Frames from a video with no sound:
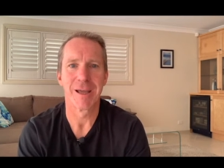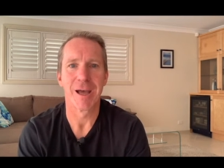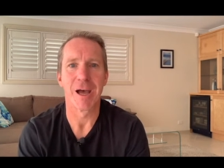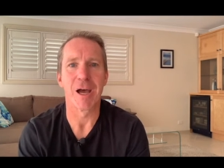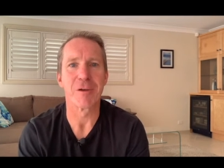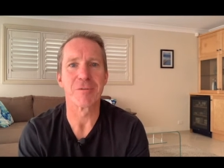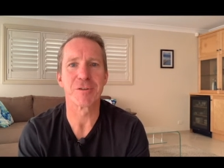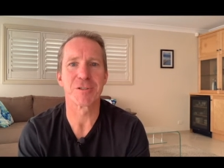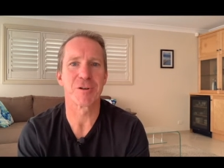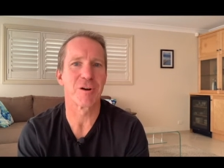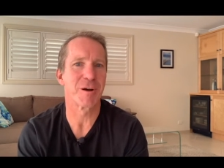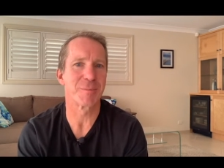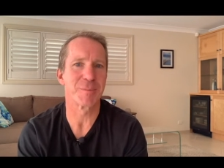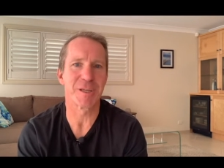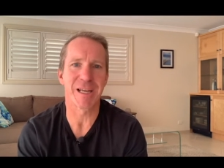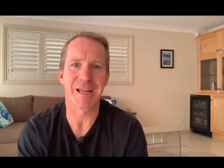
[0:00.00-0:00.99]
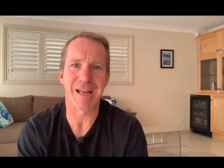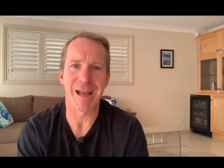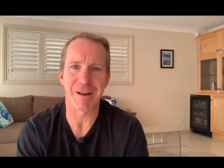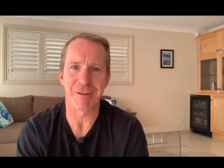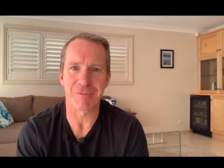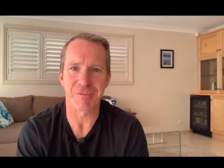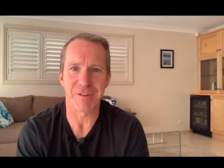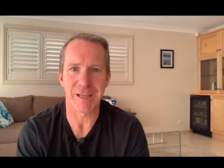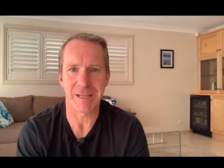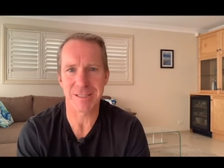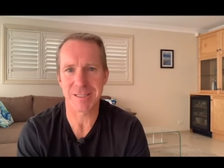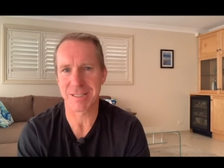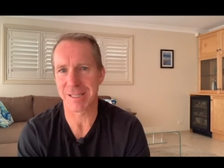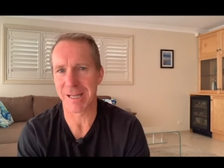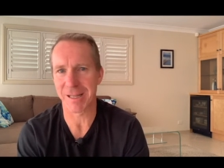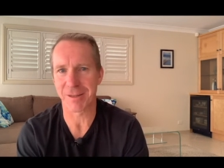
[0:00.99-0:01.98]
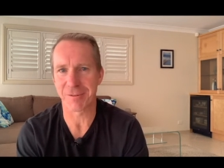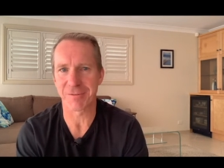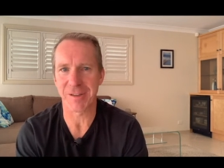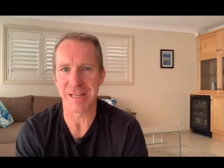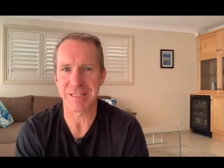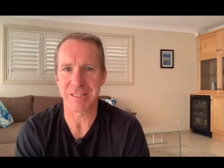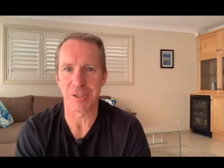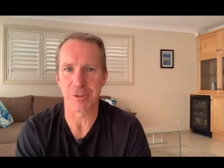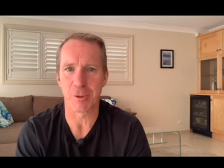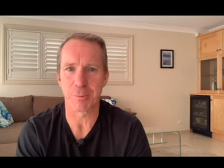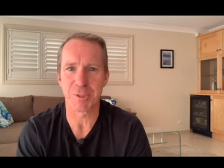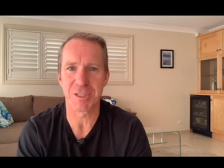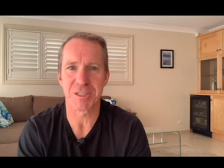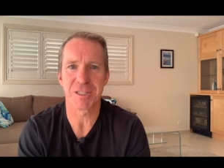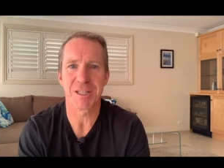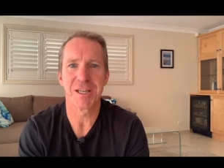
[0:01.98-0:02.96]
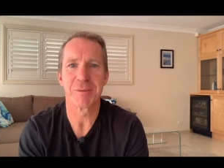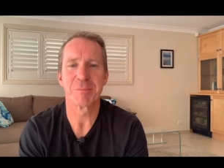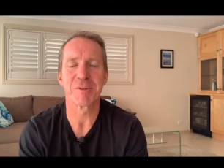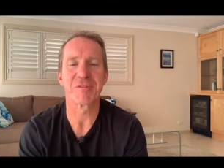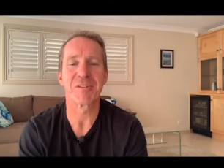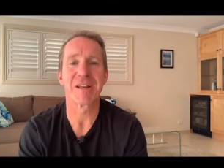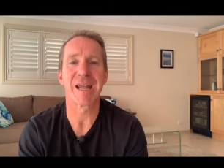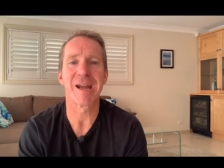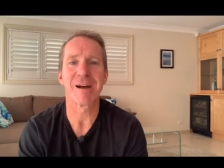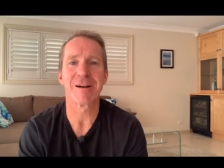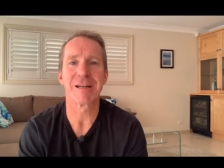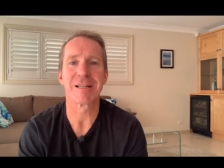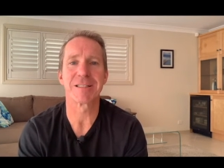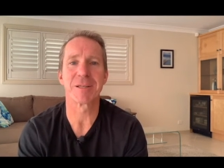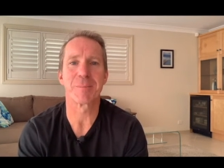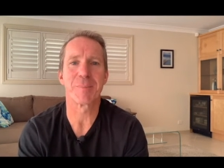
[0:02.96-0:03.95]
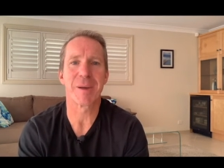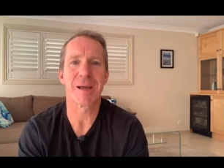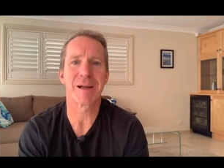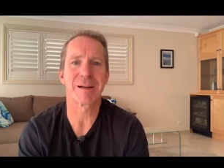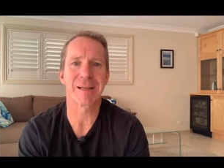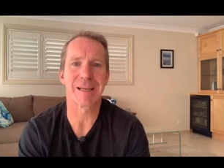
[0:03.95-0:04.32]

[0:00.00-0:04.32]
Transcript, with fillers: Over time, you can add effects and other fancy options, but for now, it's about